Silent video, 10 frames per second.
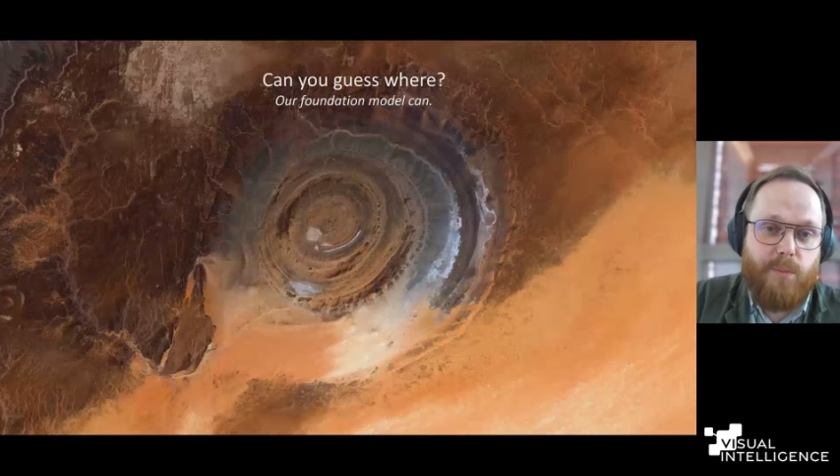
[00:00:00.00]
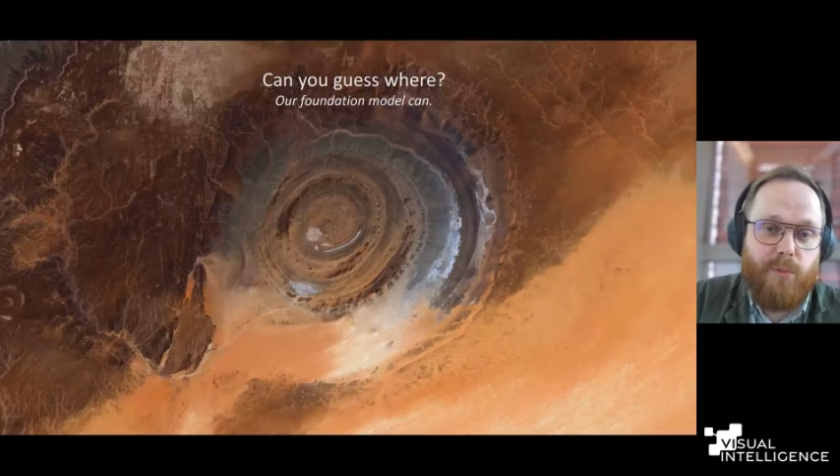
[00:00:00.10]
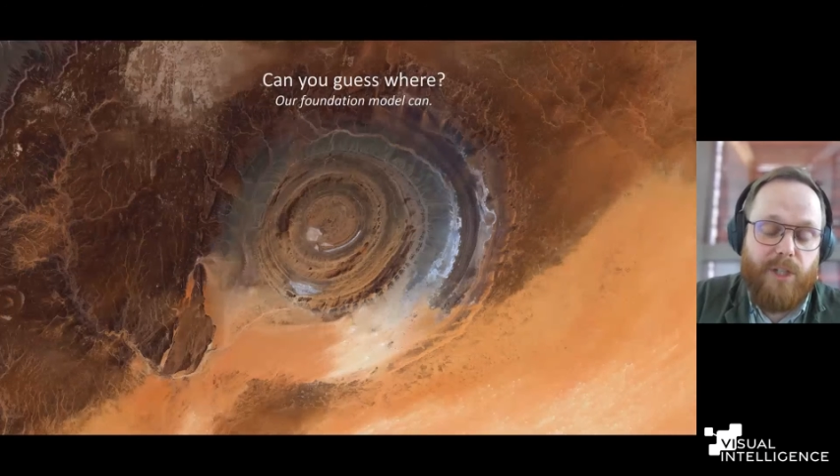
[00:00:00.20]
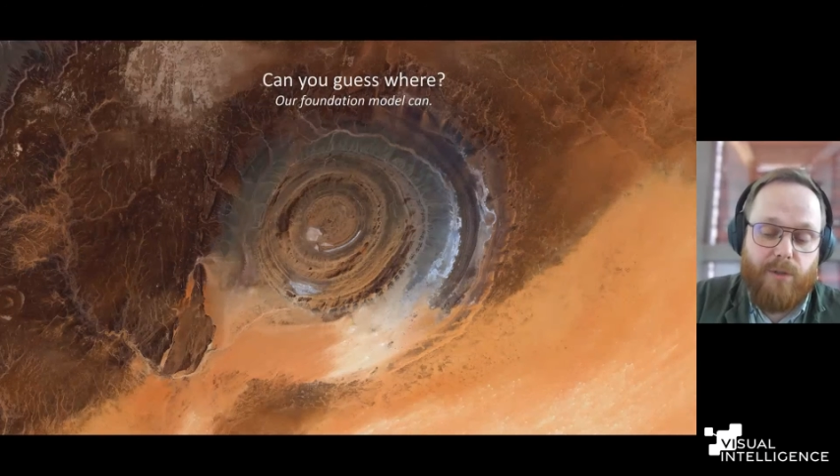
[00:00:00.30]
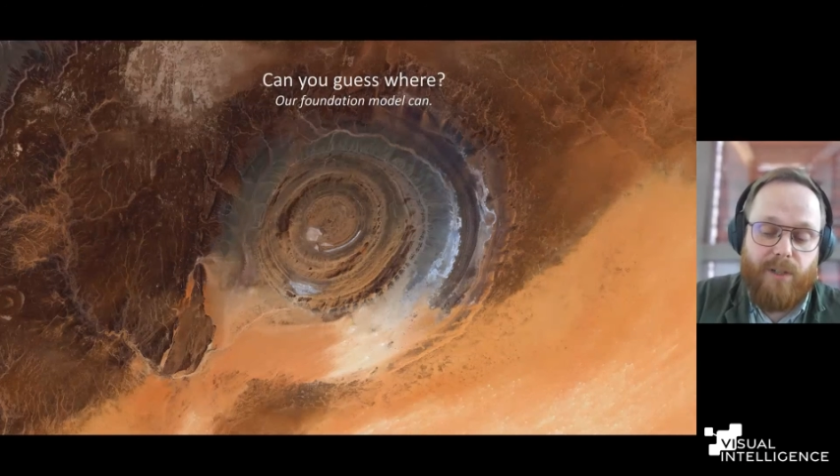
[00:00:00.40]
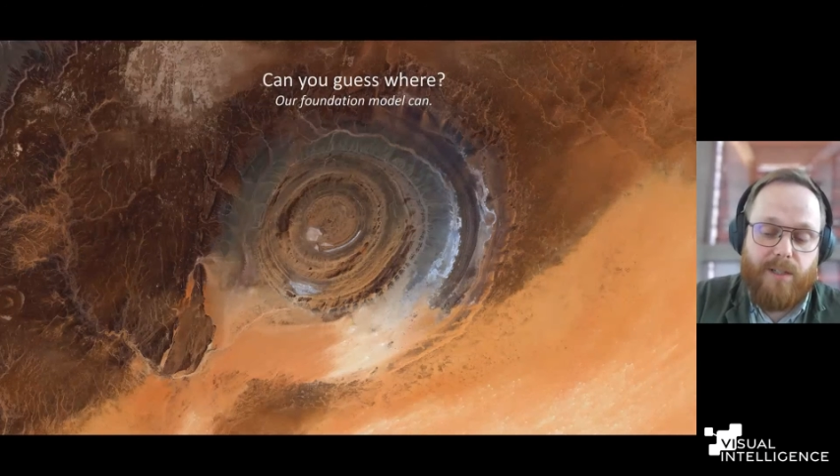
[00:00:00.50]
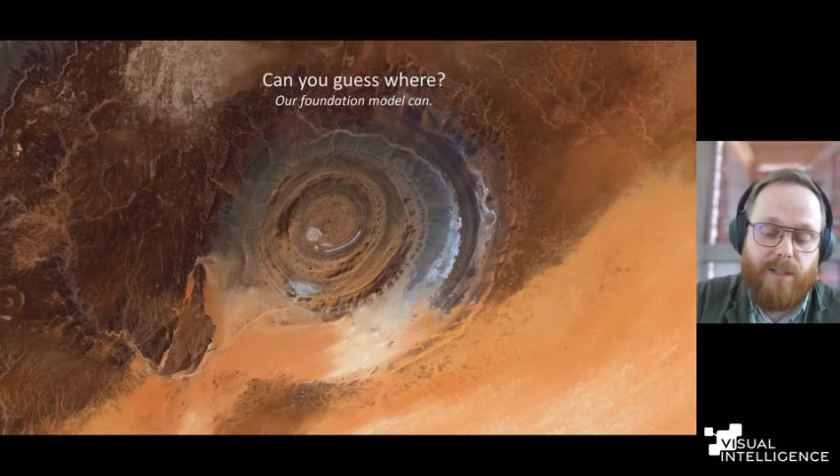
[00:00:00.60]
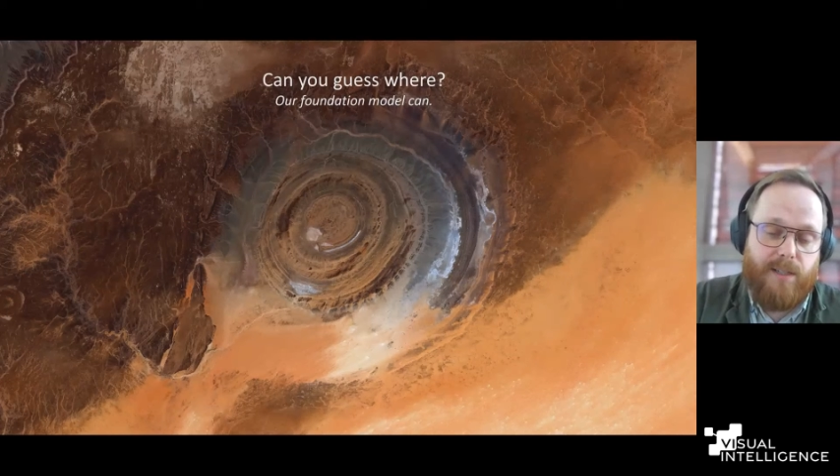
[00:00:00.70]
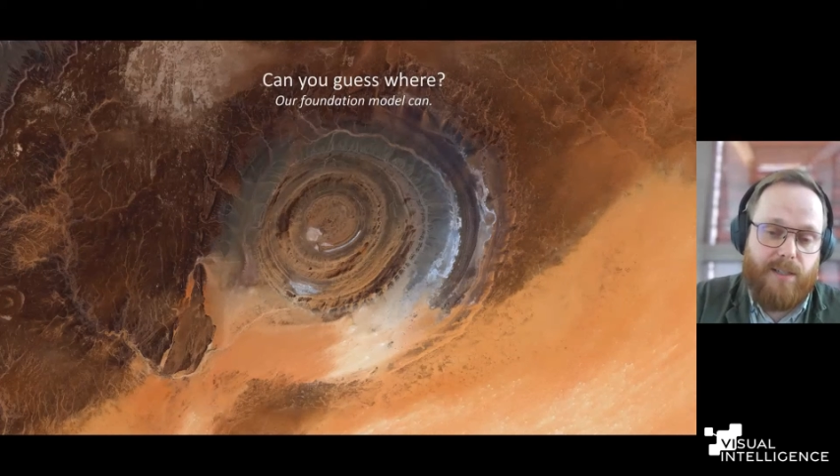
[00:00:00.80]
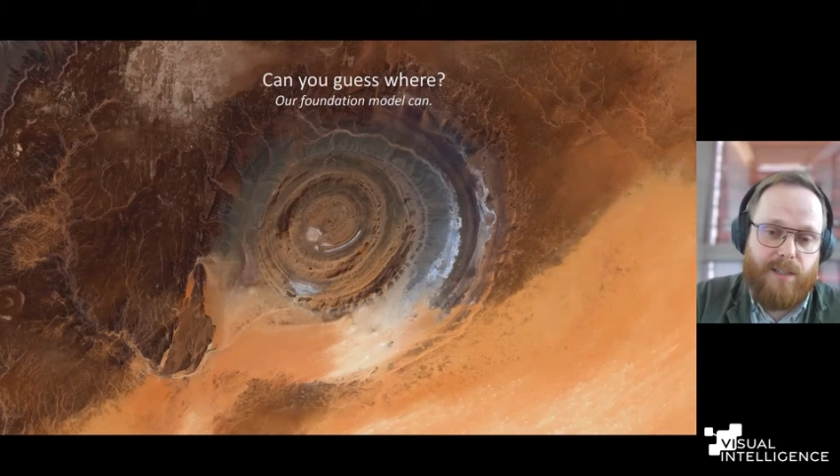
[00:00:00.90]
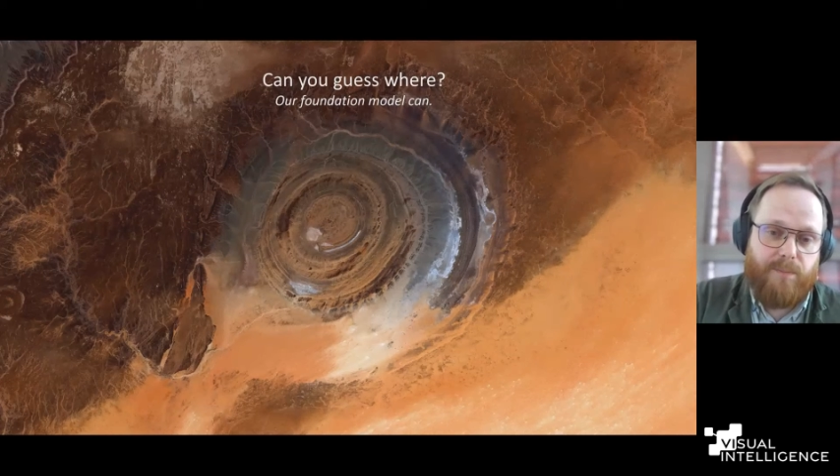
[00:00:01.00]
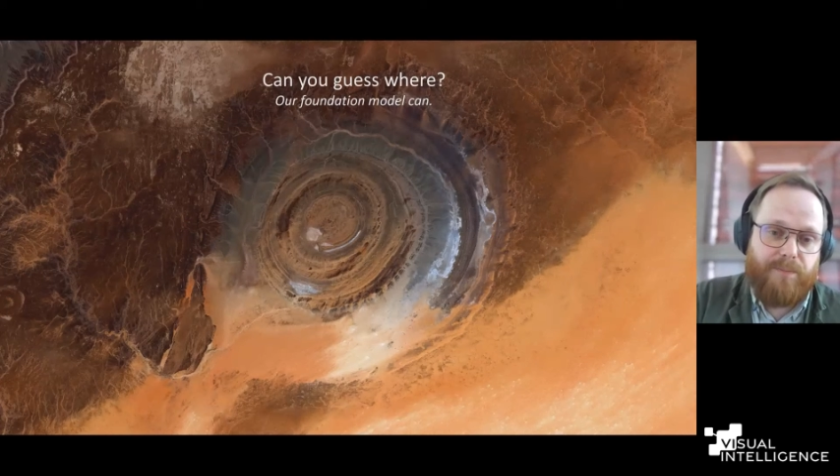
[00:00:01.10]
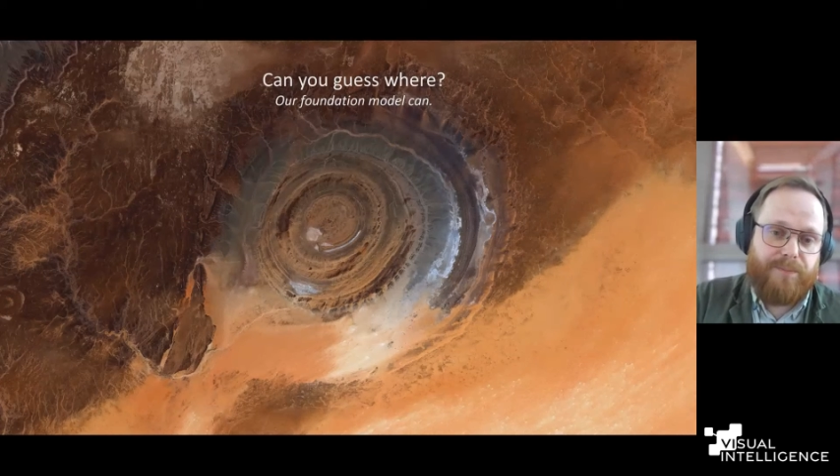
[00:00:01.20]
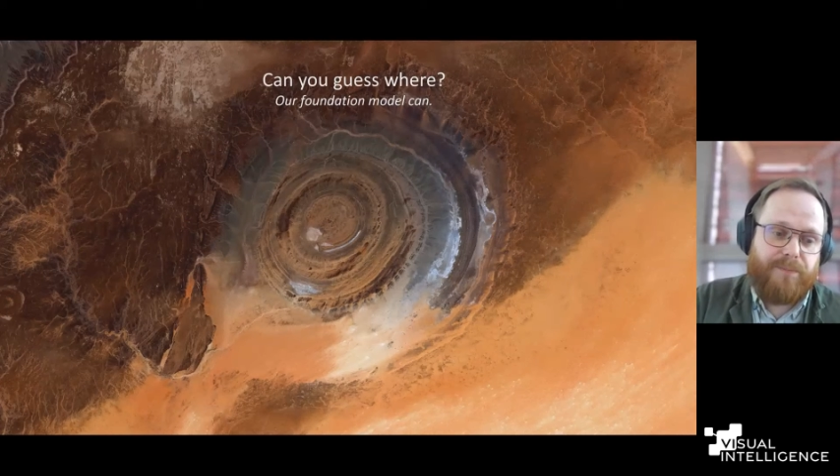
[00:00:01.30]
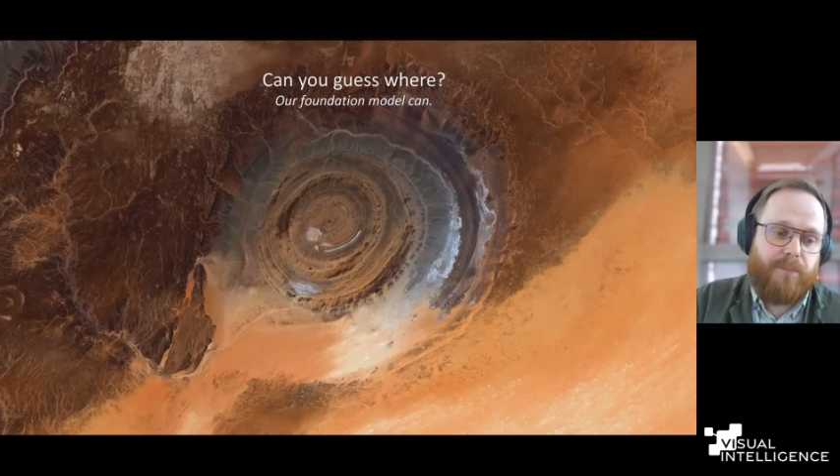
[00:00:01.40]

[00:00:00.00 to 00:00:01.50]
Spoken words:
these pre-trained tasks.